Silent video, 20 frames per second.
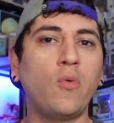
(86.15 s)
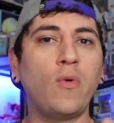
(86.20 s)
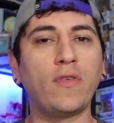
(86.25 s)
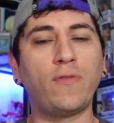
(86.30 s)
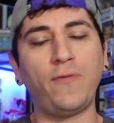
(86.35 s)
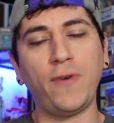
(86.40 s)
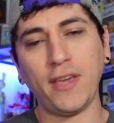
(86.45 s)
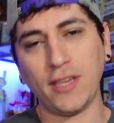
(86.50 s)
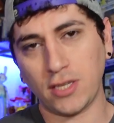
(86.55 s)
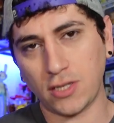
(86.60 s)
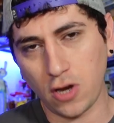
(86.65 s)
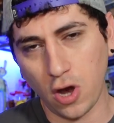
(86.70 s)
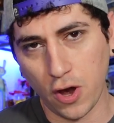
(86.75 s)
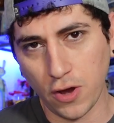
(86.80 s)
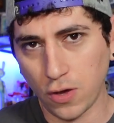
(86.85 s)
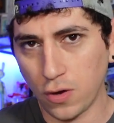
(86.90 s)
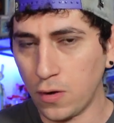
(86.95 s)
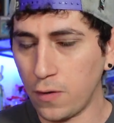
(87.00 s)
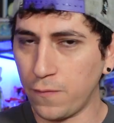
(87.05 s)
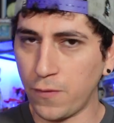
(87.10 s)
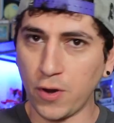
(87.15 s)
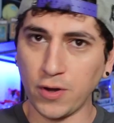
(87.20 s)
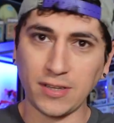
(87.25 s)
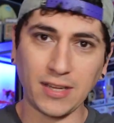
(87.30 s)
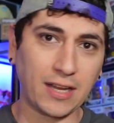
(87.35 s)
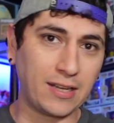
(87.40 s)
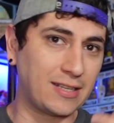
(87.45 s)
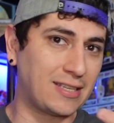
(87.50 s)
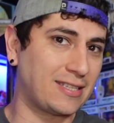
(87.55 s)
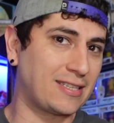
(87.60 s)
with V-Star Universe,
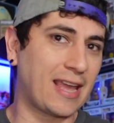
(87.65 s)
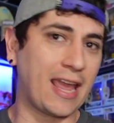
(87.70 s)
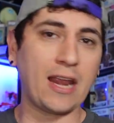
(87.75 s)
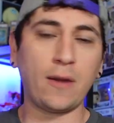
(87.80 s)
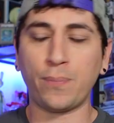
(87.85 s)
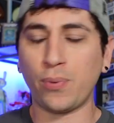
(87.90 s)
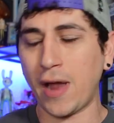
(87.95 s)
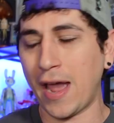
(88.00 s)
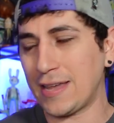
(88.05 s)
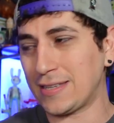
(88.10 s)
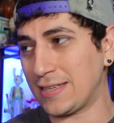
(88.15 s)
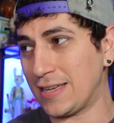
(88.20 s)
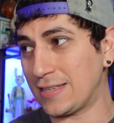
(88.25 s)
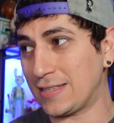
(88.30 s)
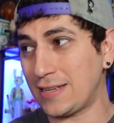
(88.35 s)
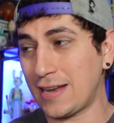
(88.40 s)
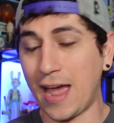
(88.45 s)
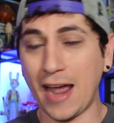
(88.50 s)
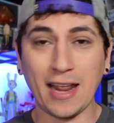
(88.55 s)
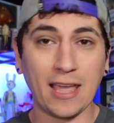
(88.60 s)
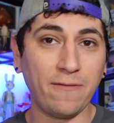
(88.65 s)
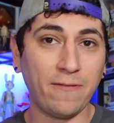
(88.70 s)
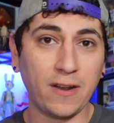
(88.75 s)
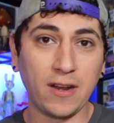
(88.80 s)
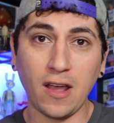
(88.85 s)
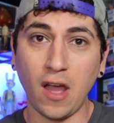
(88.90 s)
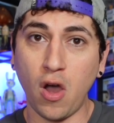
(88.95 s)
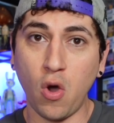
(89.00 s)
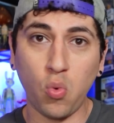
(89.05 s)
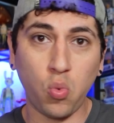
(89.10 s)
insane prices, not
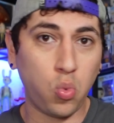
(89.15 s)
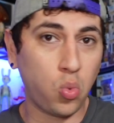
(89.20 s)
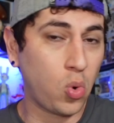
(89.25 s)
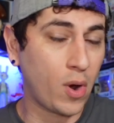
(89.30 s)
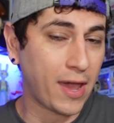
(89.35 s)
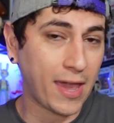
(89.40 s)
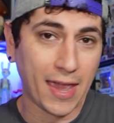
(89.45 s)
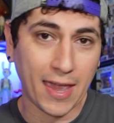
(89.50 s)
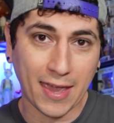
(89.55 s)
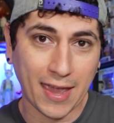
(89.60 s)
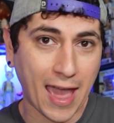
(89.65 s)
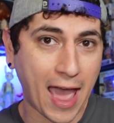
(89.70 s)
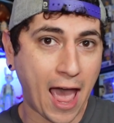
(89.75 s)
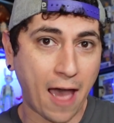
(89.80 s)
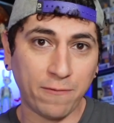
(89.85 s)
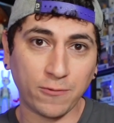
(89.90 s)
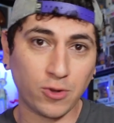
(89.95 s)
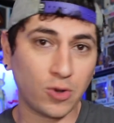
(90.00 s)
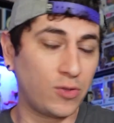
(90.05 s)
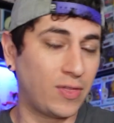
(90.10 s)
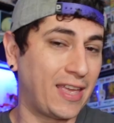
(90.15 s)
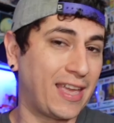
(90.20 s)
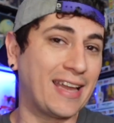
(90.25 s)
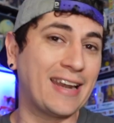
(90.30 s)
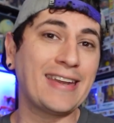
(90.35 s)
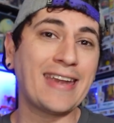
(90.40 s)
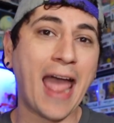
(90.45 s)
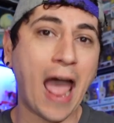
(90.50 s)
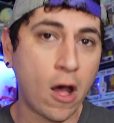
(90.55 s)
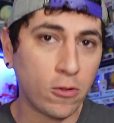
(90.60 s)
even a week after the
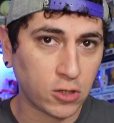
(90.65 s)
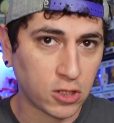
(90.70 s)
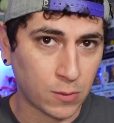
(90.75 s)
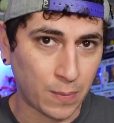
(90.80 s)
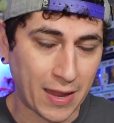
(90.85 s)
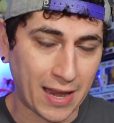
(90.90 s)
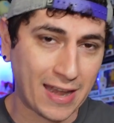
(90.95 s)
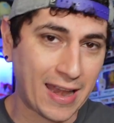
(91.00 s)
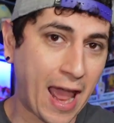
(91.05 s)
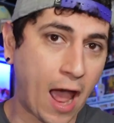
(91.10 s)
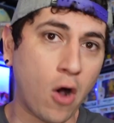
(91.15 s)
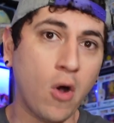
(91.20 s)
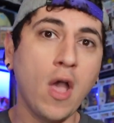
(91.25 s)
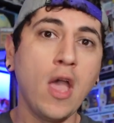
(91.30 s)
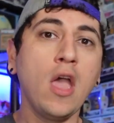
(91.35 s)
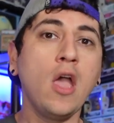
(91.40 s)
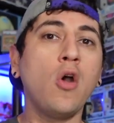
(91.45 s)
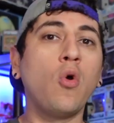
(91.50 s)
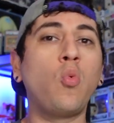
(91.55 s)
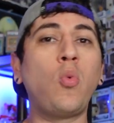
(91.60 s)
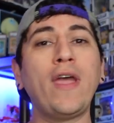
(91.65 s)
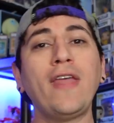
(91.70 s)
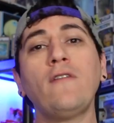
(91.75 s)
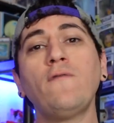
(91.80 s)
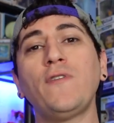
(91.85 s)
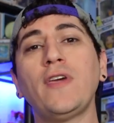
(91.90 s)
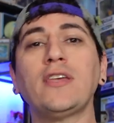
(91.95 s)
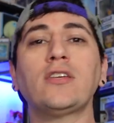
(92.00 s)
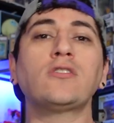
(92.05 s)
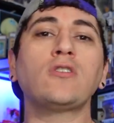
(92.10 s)
announcement. Now, when
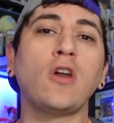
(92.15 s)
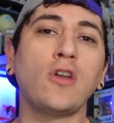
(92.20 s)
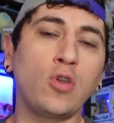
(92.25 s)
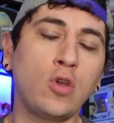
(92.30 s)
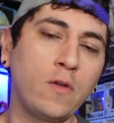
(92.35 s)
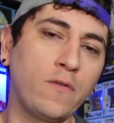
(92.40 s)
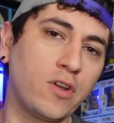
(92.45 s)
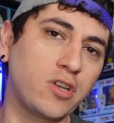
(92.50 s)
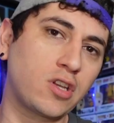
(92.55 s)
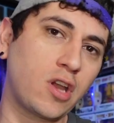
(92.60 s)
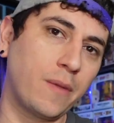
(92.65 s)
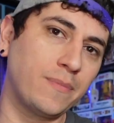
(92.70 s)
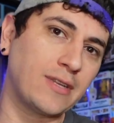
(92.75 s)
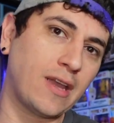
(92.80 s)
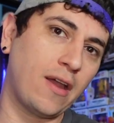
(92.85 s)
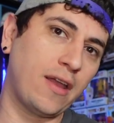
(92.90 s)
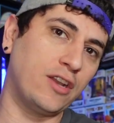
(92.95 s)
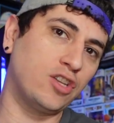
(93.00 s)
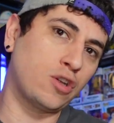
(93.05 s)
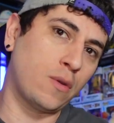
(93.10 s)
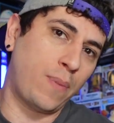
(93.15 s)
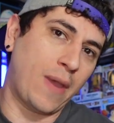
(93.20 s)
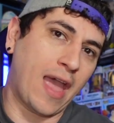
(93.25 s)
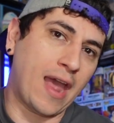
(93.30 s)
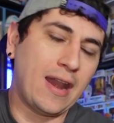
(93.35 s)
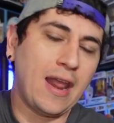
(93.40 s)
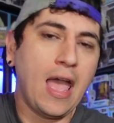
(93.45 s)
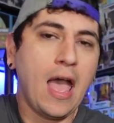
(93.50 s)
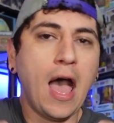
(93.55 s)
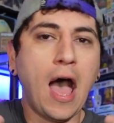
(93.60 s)
V-Star Universe comes out in
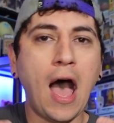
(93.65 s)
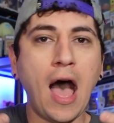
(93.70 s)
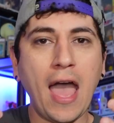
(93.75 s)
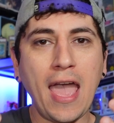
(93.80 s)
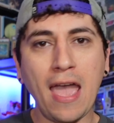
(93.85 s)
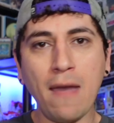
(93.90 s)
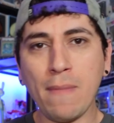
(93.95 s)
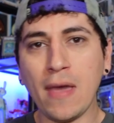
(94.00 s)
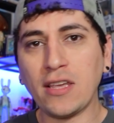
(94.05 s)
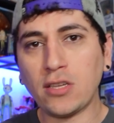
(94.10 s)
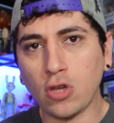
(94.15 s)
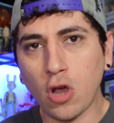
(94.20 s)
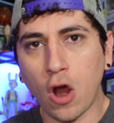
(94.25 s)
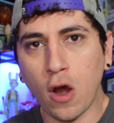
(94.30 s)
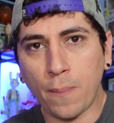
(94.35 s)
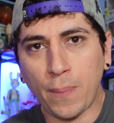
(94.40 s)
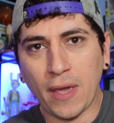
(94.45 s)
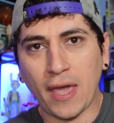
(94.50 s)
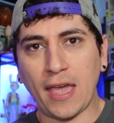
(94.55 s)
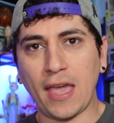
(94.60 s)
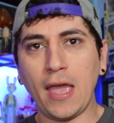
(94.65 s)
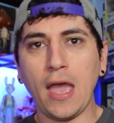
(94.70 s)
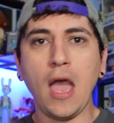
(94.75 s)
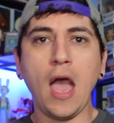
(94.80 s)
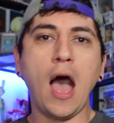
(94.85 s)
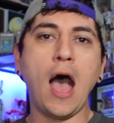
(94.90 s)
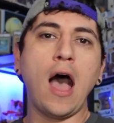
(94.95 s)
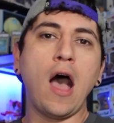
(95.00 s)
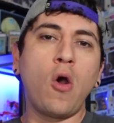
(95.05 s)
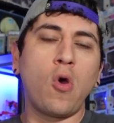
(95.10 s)
Japan, MSRP,
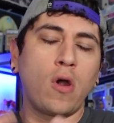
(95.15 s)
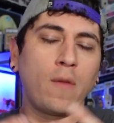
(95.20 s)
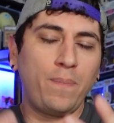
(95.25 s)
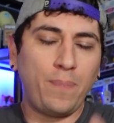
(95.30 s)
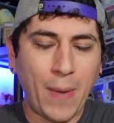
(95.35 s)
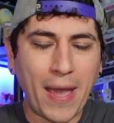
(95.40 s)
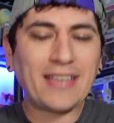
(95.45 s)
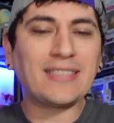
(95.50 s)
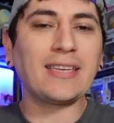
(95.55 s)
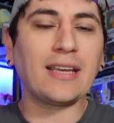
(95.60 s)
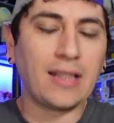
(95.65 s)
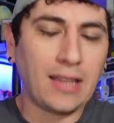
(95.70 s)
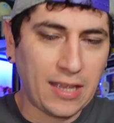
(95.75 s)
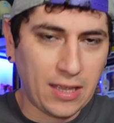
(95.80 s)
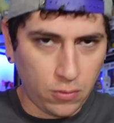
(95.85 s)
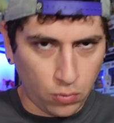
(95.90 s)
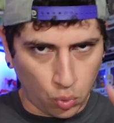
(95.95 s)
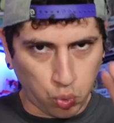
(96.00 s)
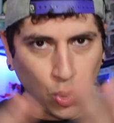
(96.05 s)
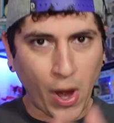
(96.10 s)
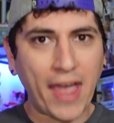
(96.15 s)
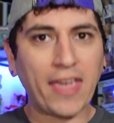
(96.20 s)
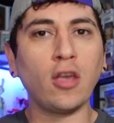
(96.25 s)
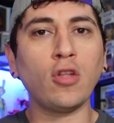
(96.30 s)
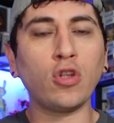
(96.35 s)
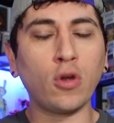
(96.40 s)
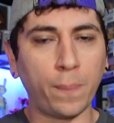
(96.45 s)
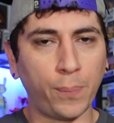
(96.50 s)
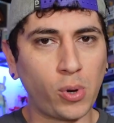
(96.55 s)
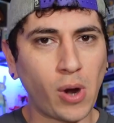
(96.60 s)
or basically
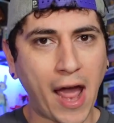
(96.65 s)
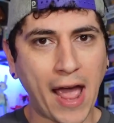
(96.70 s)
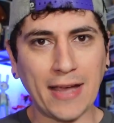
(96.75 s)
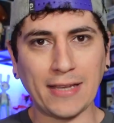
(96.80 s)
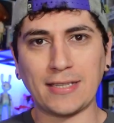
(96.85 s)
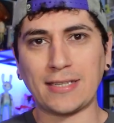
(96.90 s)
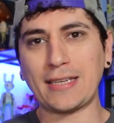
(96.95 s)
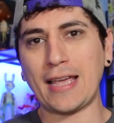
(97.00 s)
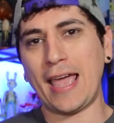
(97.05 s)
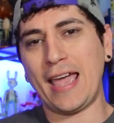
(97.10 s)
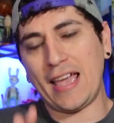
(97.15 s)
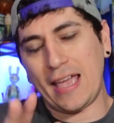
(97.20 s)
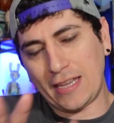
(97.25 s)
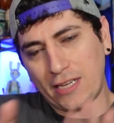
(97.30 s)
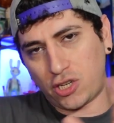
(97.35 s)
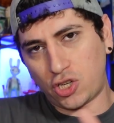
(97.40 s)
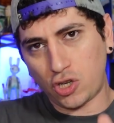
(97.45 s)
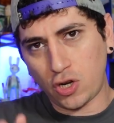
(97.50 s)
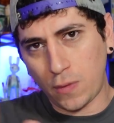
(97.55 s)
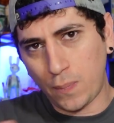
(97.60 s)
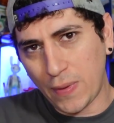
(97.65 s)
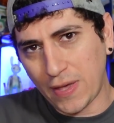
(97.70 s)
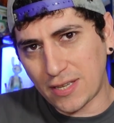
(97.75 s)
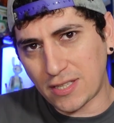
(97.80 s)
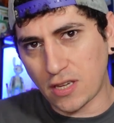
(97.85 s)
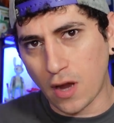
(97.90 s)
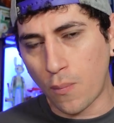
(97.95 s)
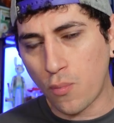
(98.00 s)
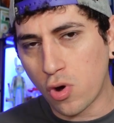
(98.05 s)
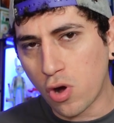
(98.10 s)
regular price, it should be
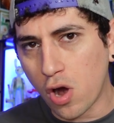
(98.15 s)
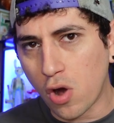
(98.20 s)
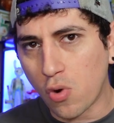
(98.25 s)
somewhere